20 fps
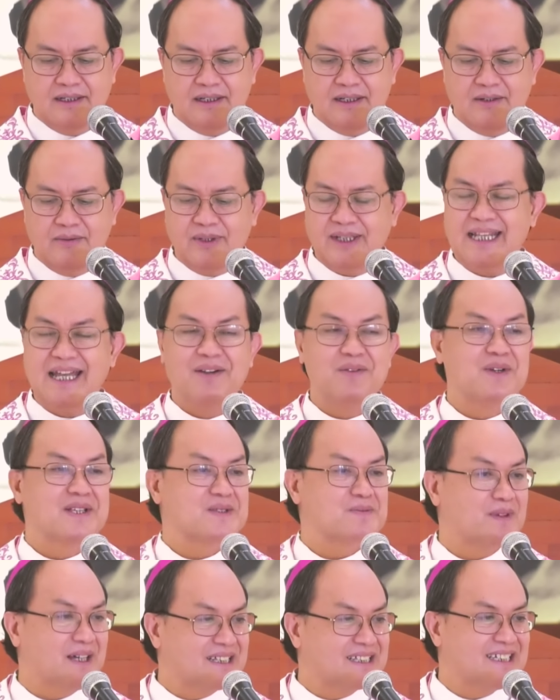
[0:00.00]
When I
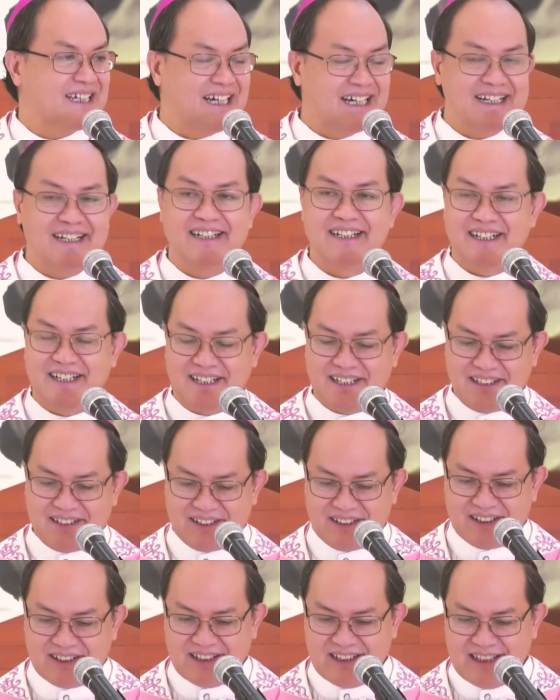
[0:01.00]
was much younger,
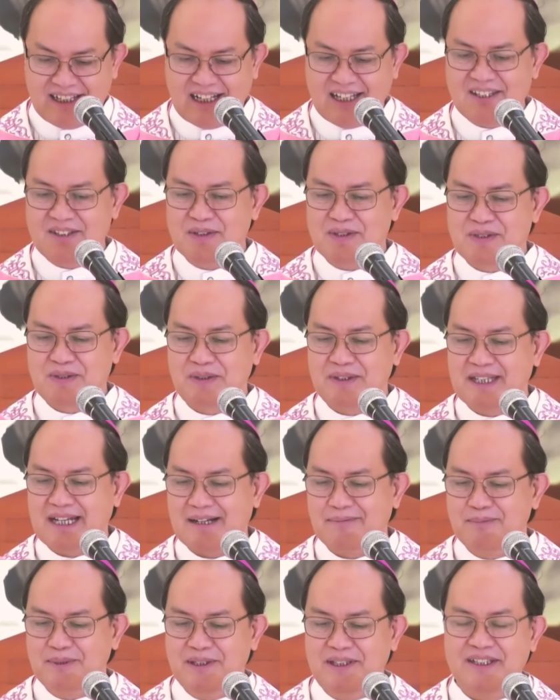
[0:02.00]
I used to
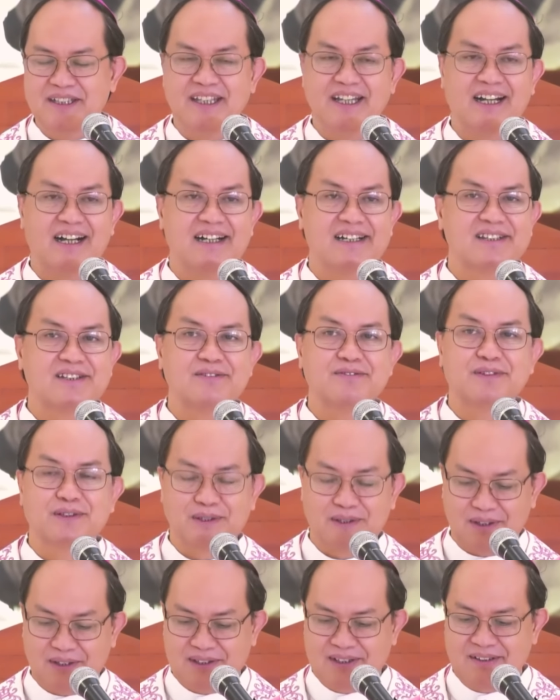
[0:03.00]
dabble in the art of
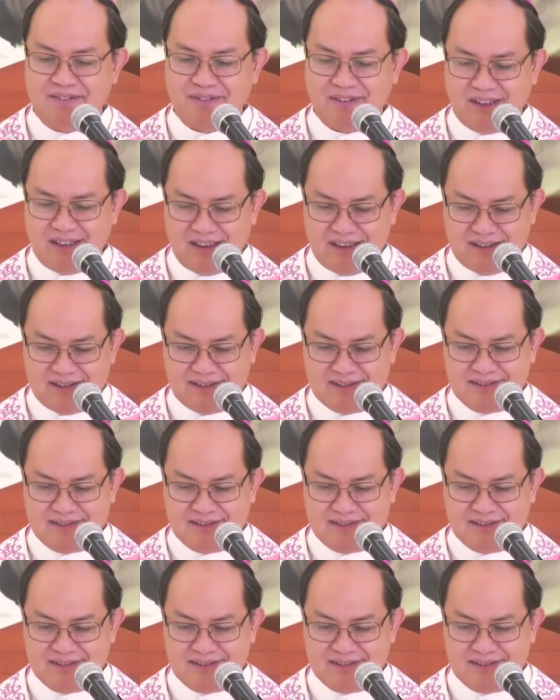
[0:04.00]
photography.